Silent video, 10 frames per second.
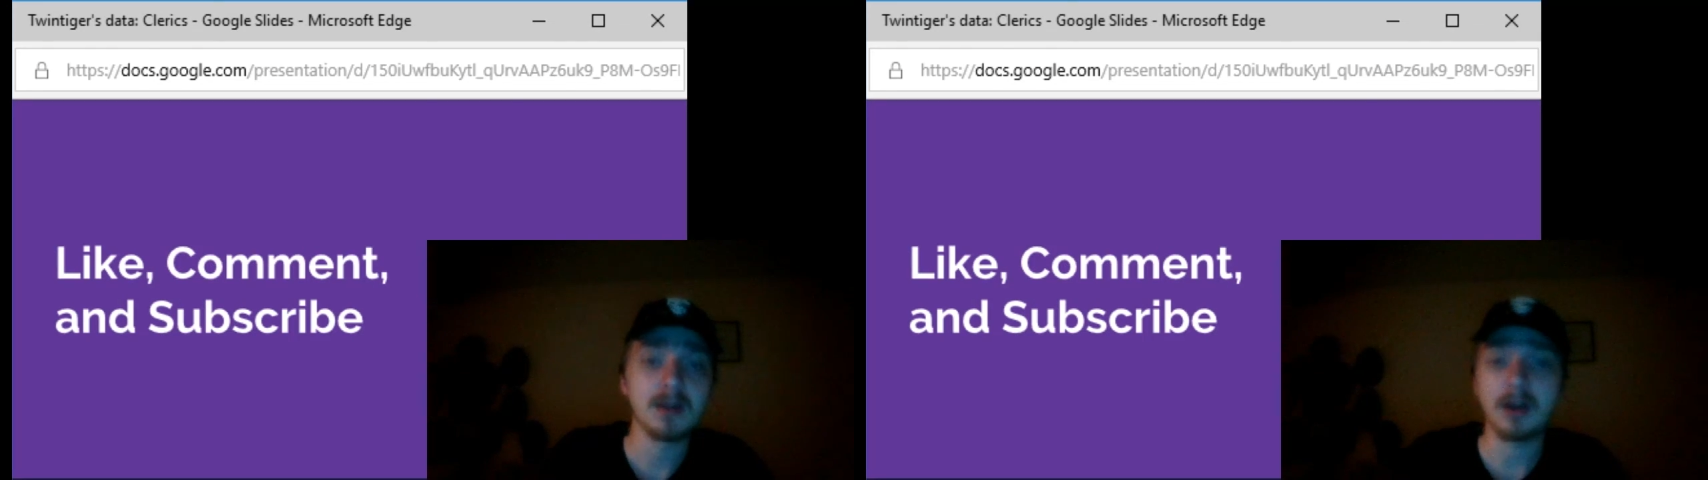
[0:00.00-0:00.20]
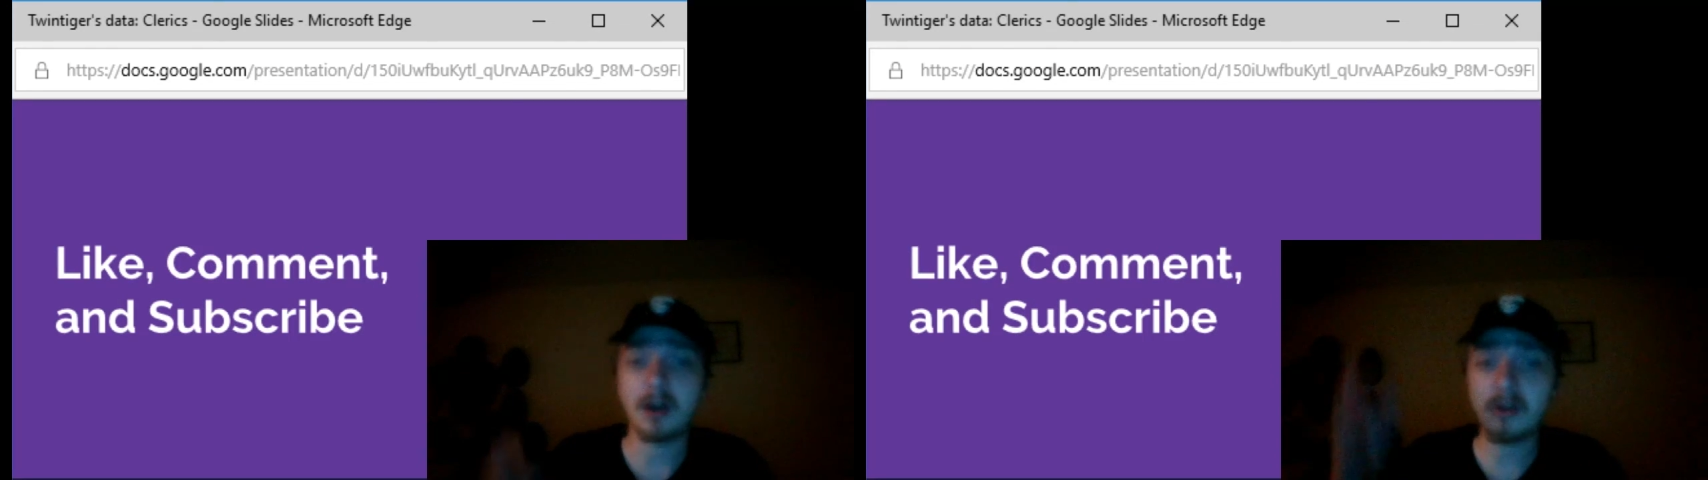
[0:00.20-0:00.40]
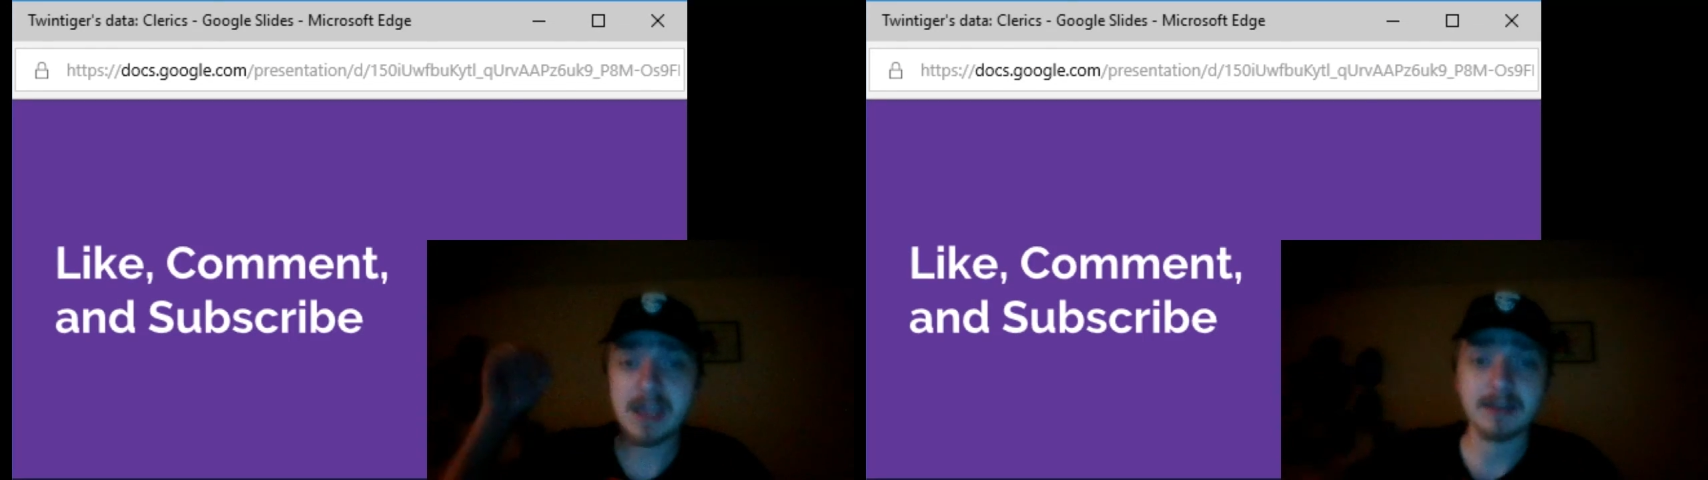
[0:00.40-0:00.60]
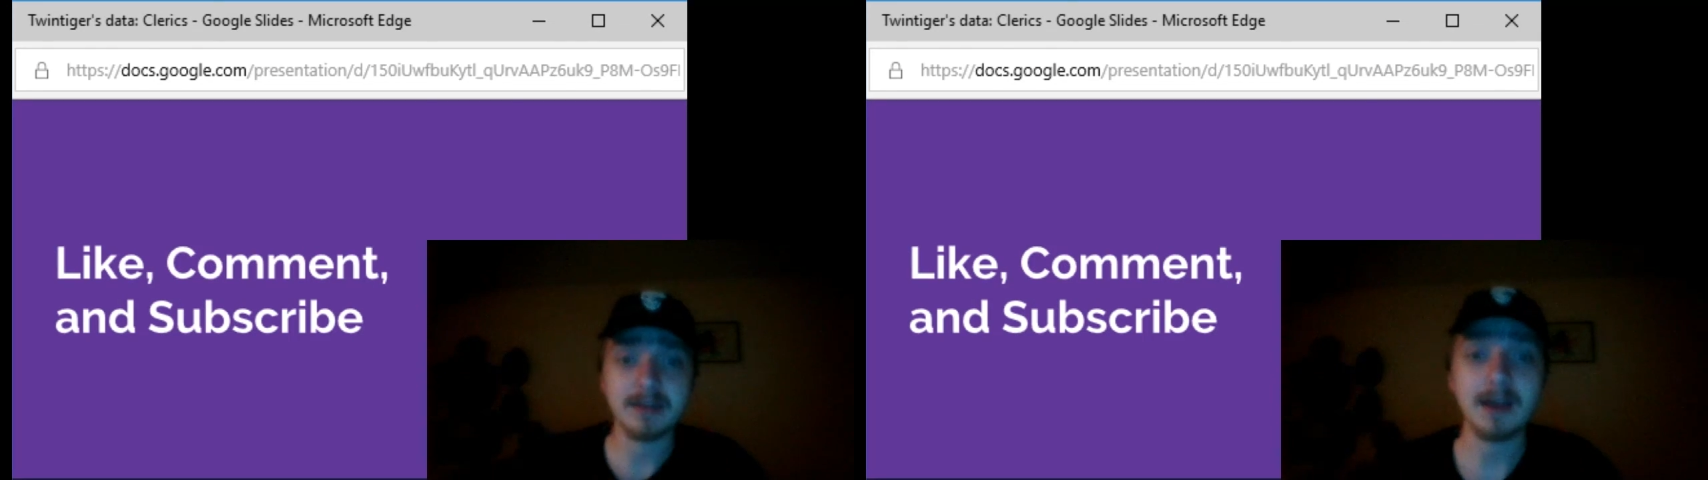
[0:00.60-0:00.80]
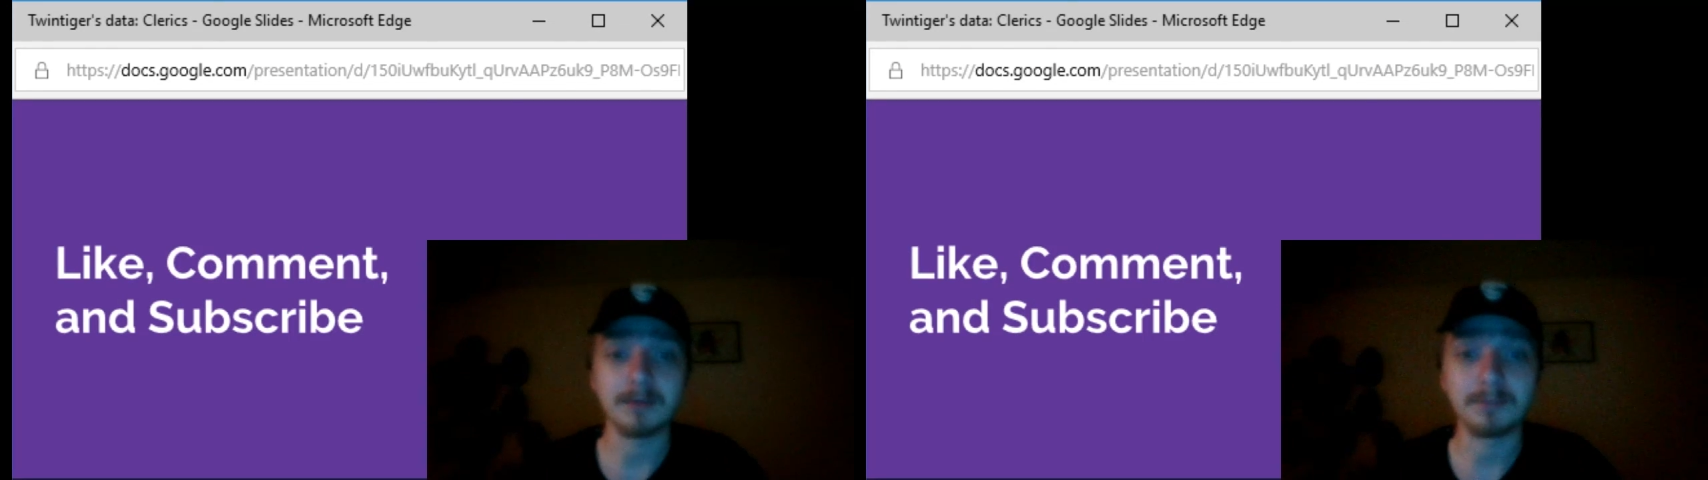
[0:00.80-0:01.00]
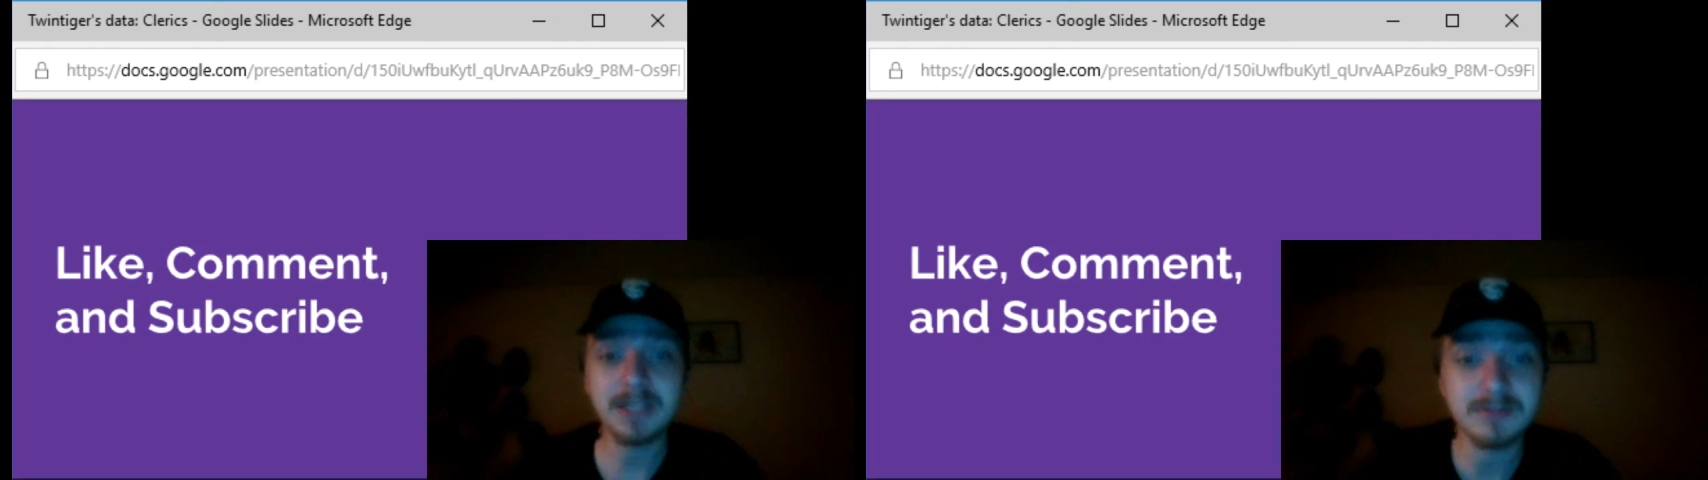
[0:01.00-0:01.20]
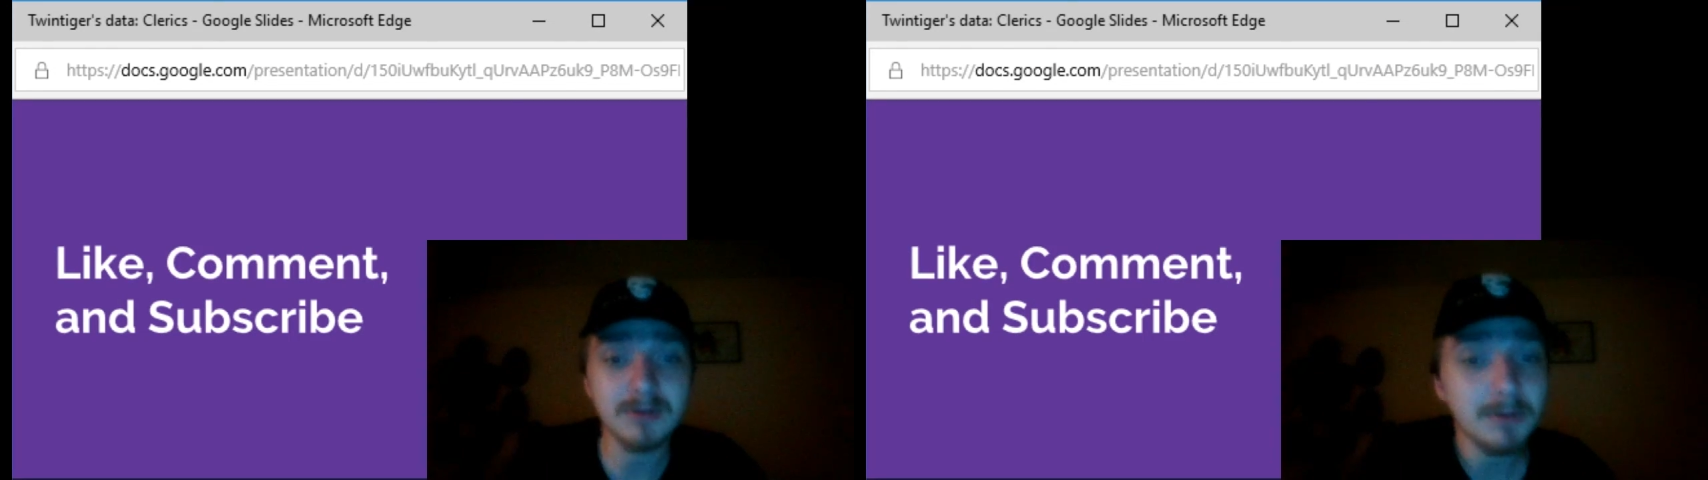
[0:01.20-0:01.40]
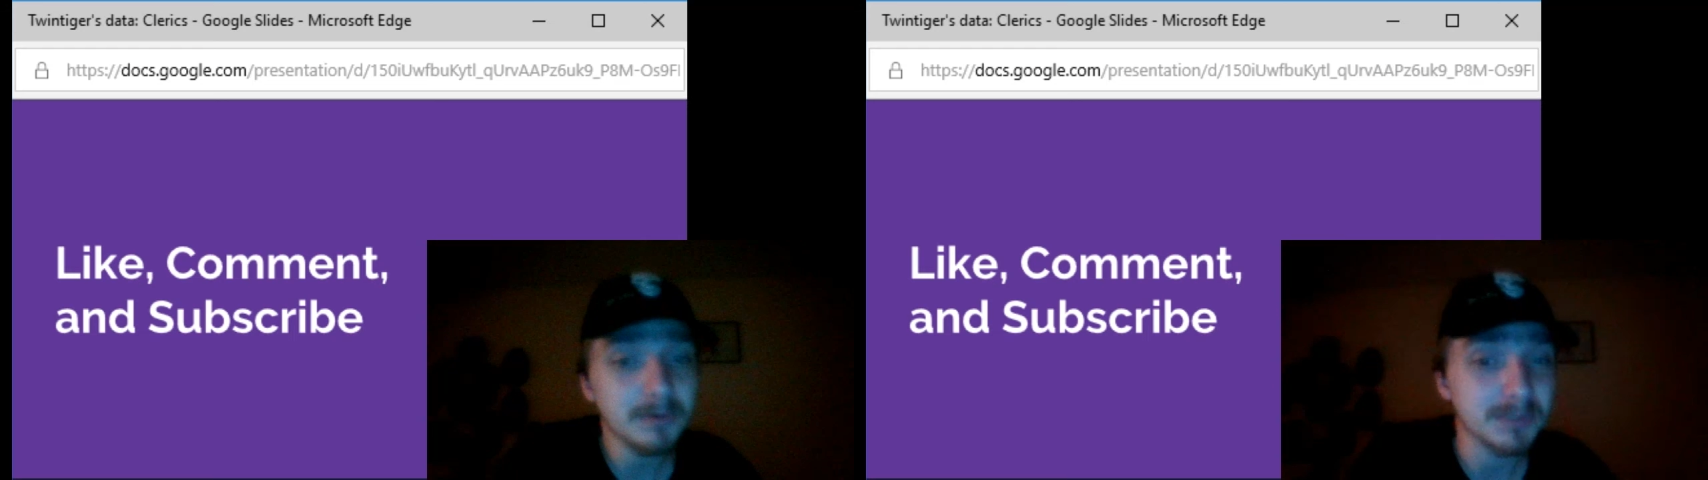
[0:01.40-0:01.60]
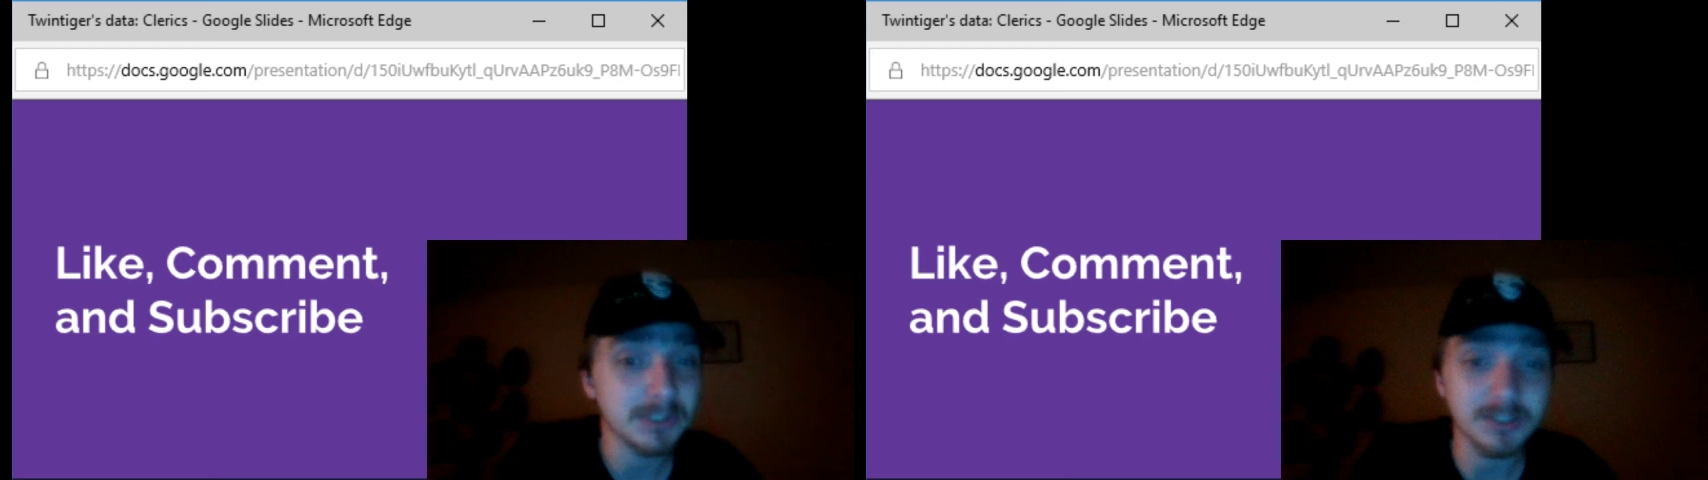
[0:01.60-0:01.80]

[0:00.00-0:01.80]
Okay, now please remember